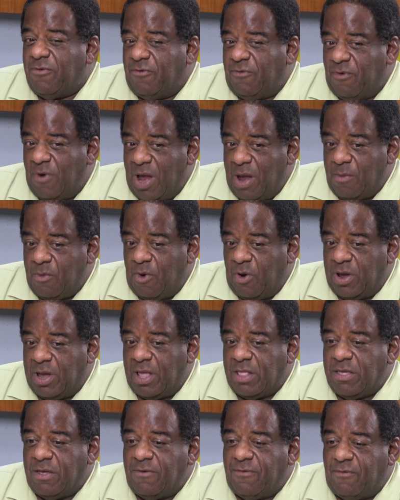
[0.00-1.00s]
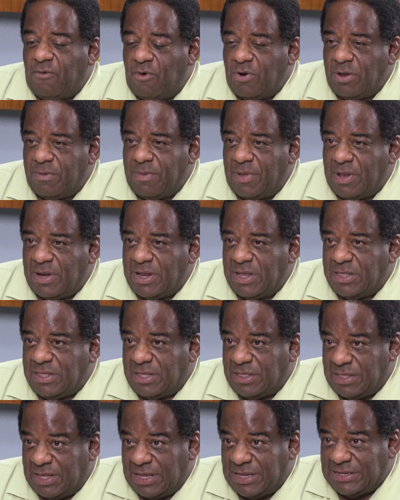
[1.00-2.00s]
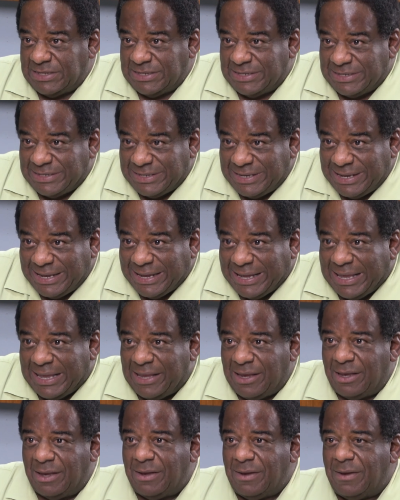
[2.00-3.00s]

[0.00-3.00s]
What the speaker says: framework and the affordability that they see it,